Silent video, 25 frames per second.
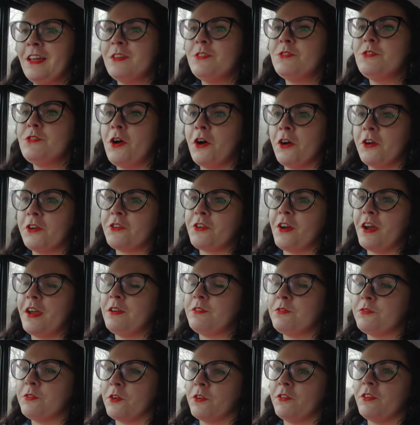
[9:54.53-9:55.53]
not great
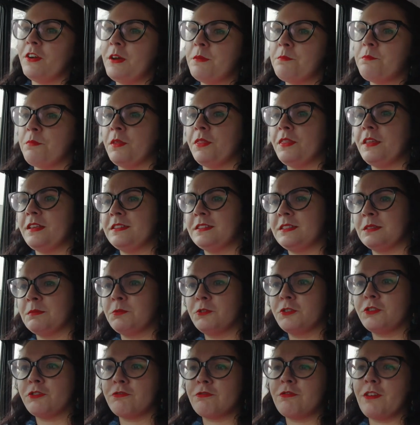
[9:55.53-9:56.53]
for it, but there's some
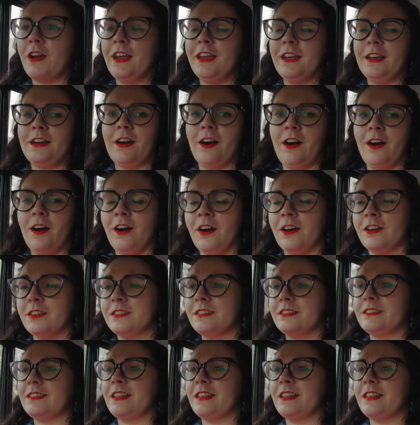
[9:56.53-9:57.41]
great cars.